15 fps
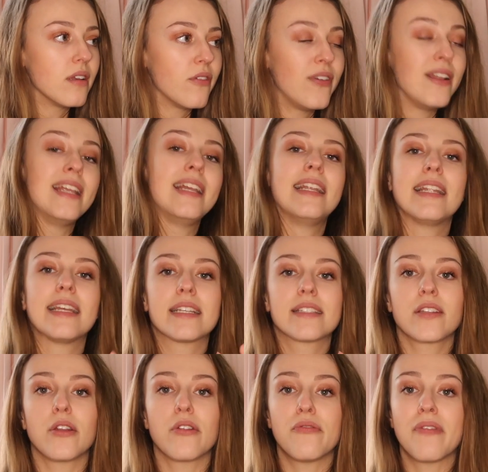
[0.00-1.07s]
affiliate links
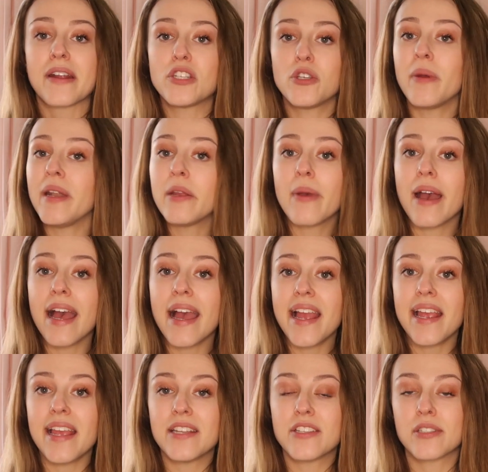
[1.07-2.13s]
don't affect you
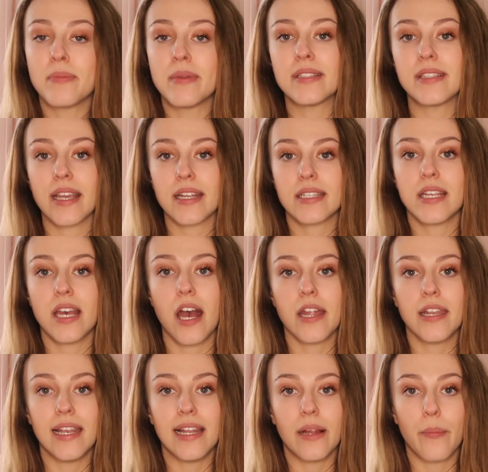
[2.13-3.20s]
anyway. It just means I get to
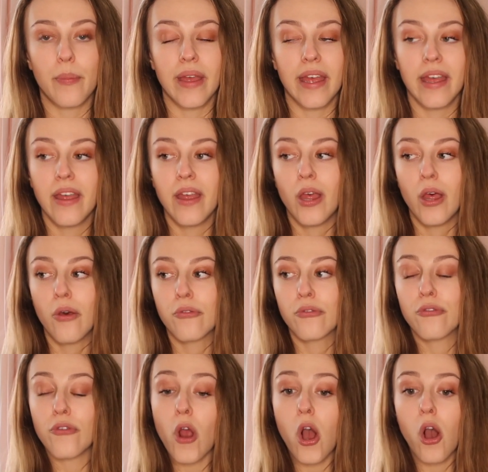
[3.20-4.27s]
earn a little bit
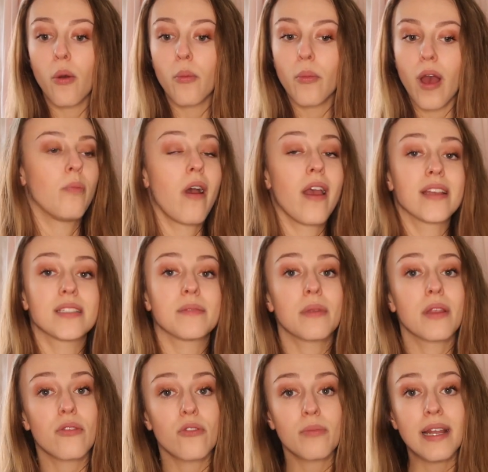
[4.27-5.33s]
from buying
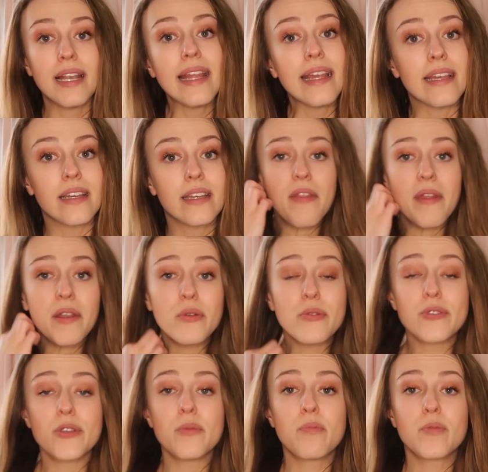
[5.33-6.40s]
something through my link. I then
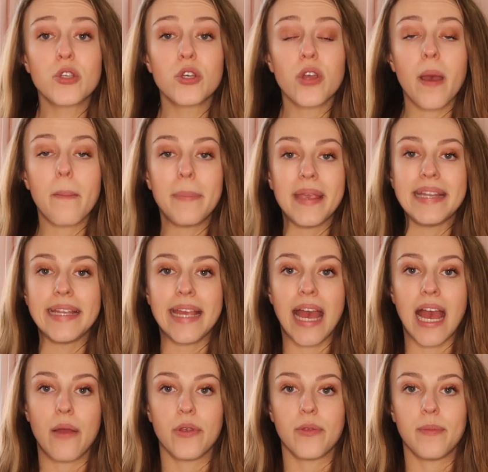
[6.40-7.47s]
also took a beanie
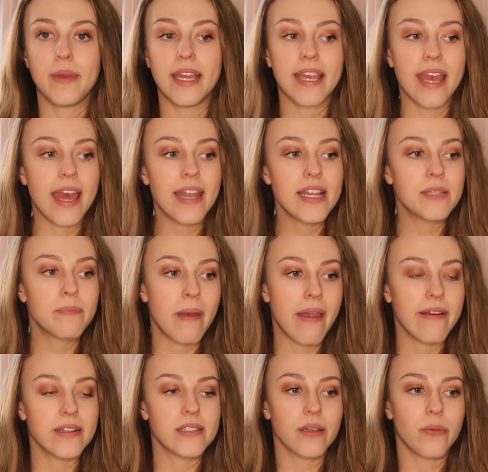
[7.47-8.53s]
hat with me. Again, it's
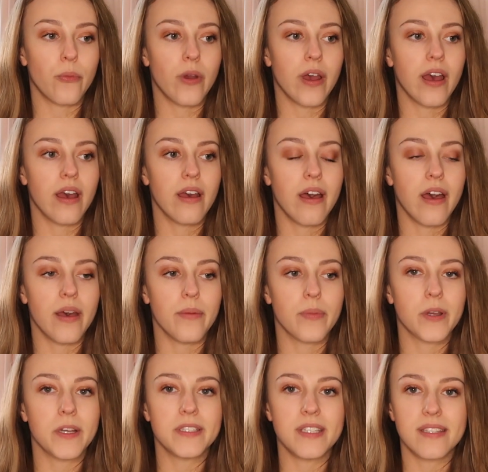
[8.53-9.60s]
buried somewhere
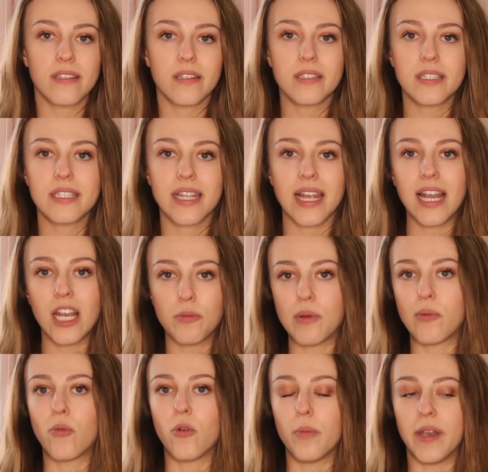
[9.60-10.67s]
because it's starting to get a little
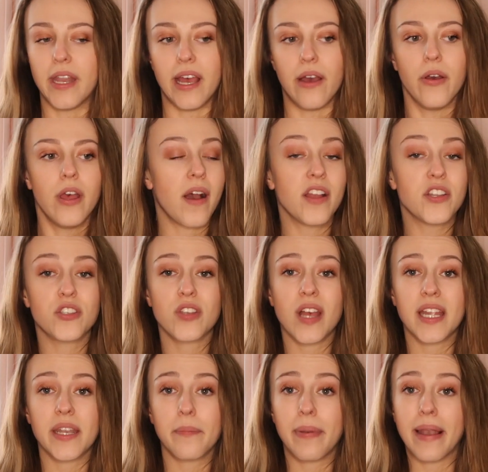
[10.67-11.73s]
bit warmer now. I just
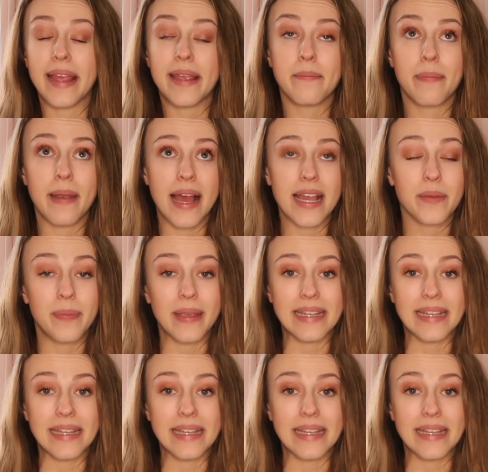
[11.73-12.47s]
had a plain black